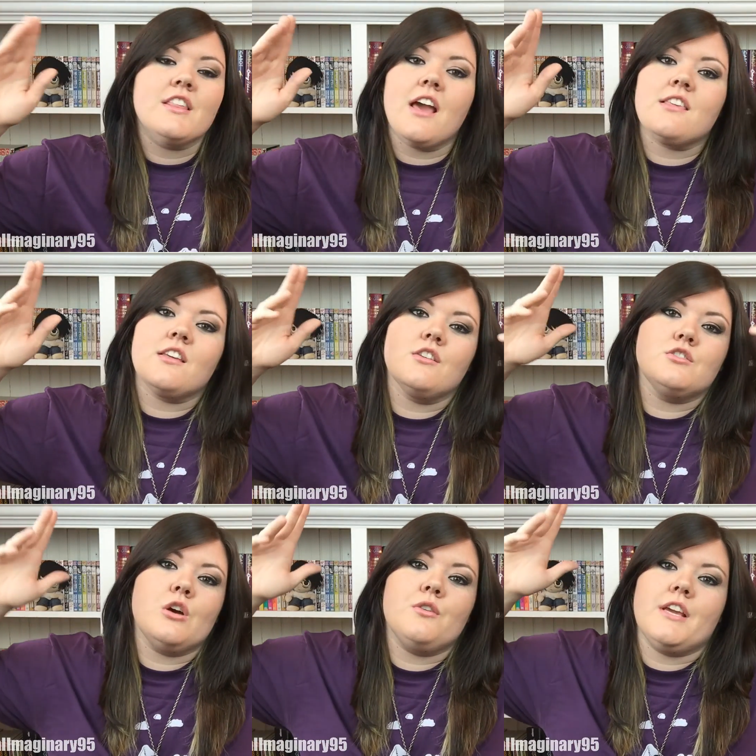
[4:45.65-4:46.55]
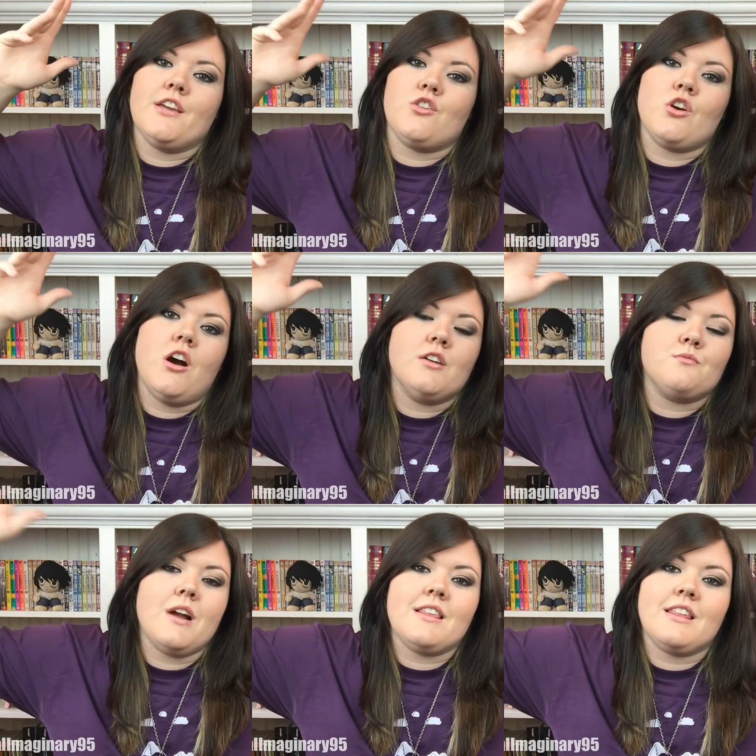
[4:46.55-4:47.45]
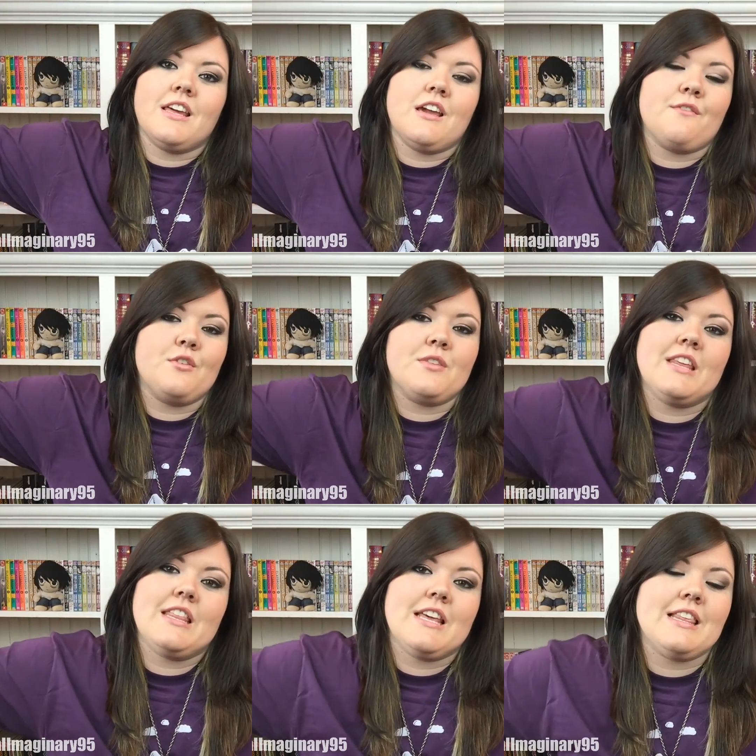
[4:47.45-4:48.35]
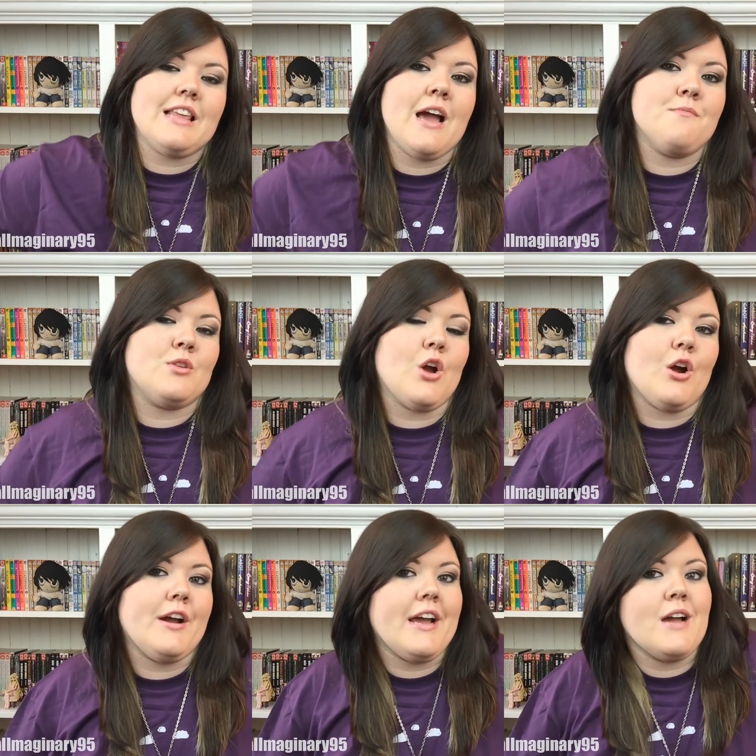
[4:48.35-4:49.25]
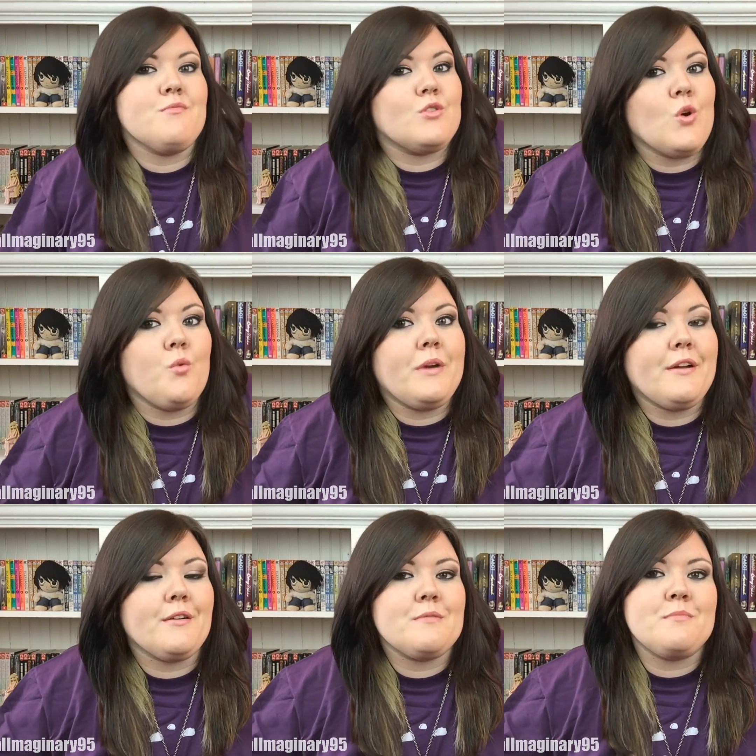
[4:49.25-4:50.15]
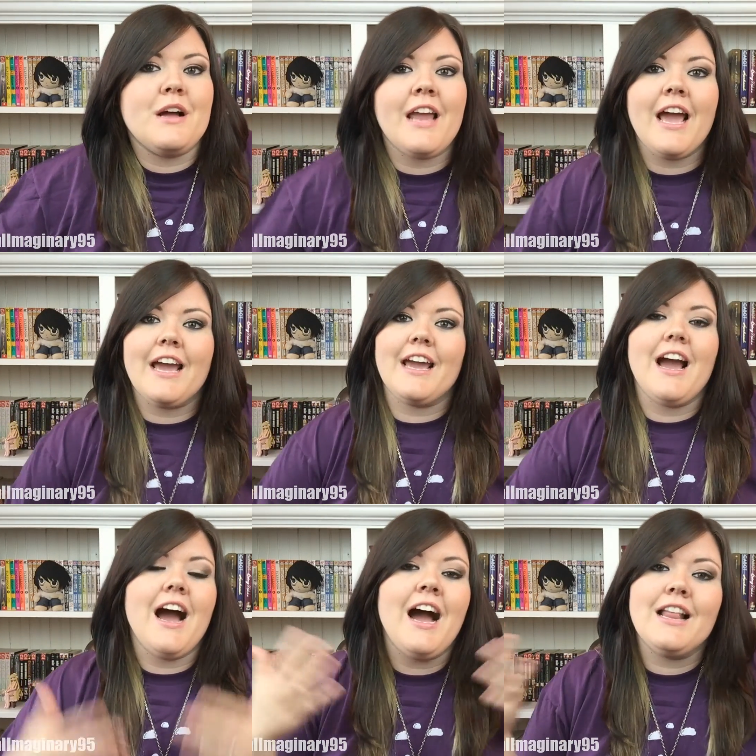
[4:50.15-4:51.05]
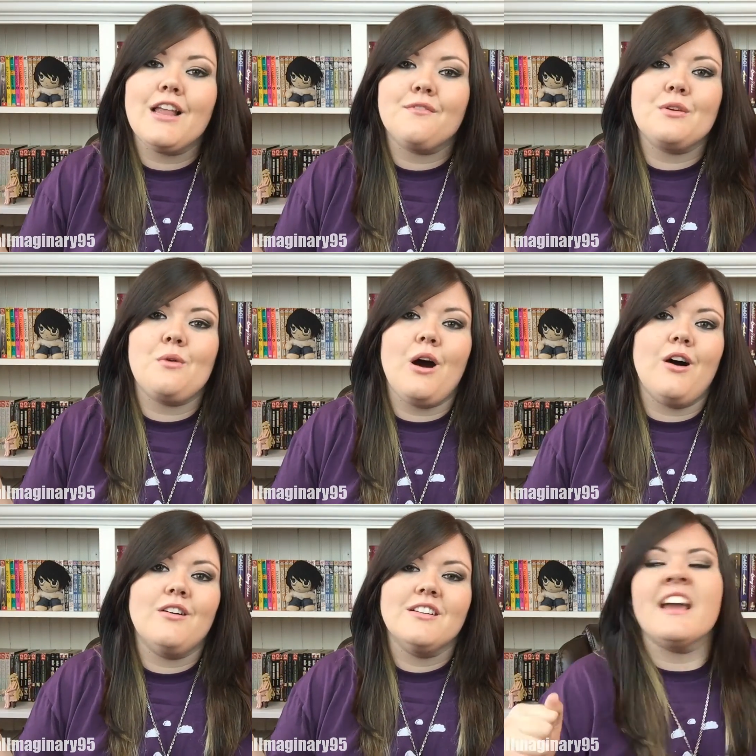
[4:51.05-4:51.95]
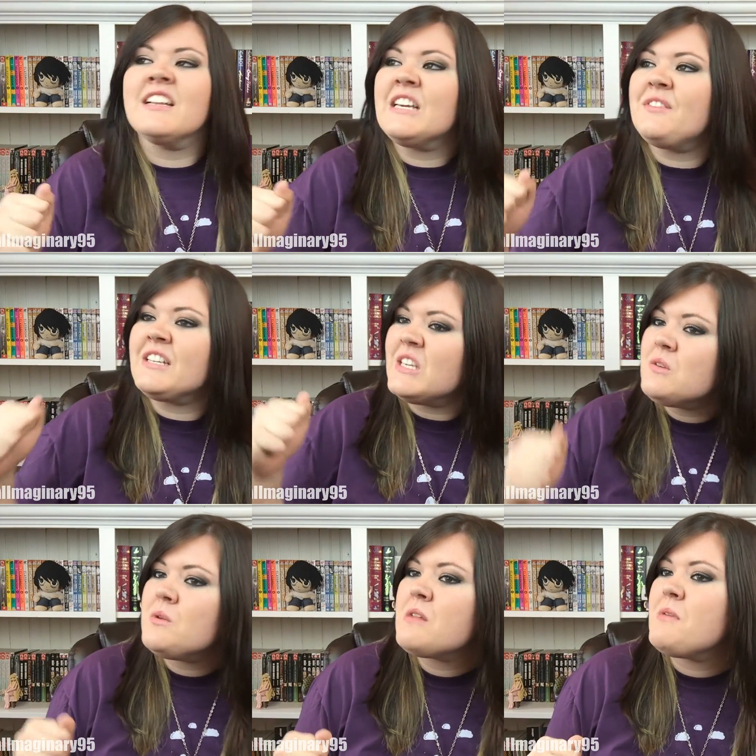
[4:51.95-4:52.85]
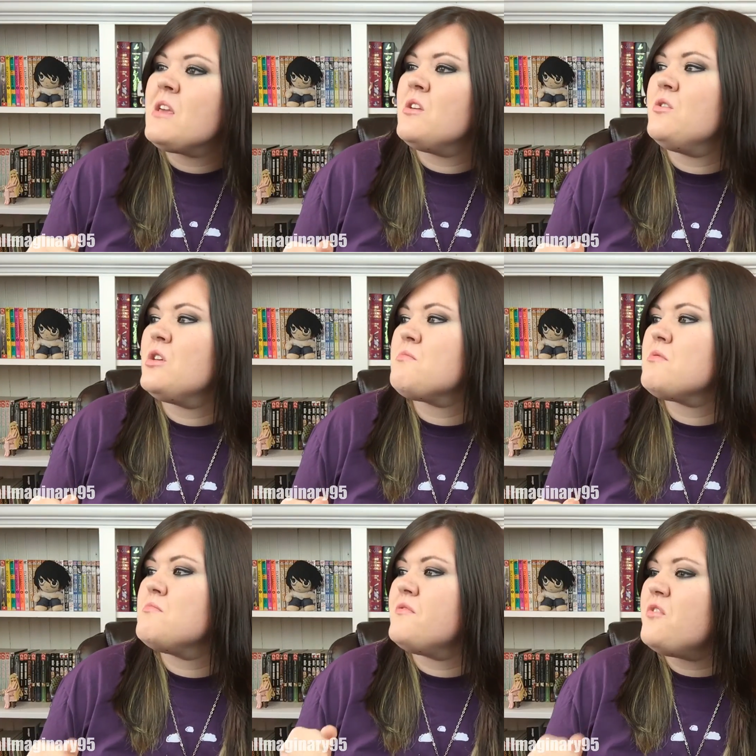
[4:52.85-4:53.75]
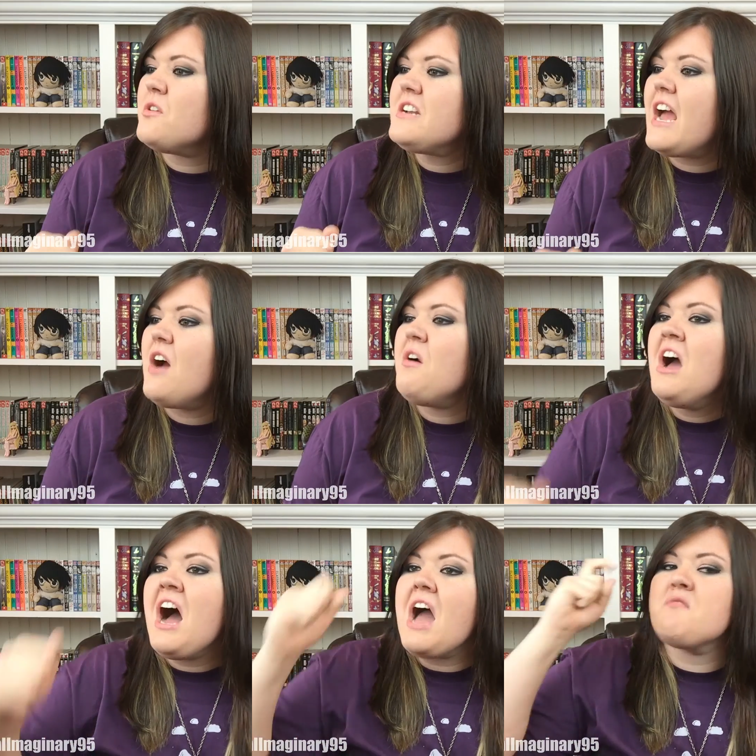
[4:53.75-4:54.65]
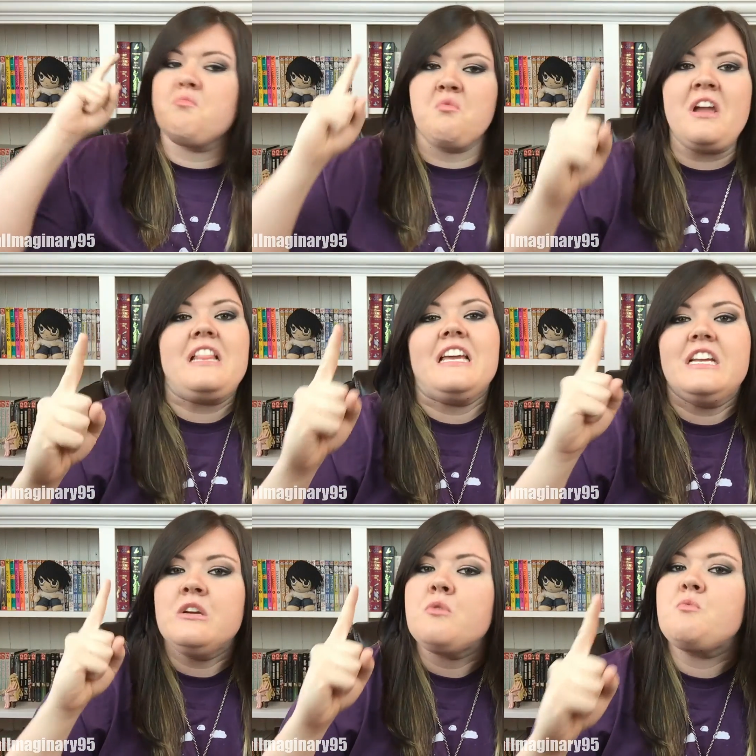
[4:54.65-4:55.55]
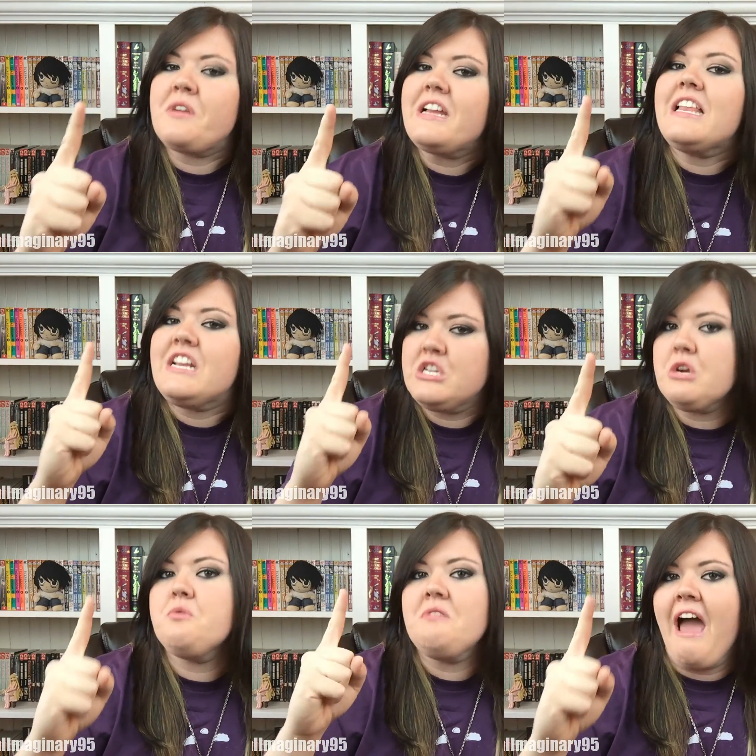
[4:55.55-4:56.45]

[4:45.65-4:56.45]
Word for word: Tessa, Dodie, John, Rusty, if you see this, I'm sorry I'm so weird, but hey, I love you all. And if I didn't want to be a YouTuber before now, I really do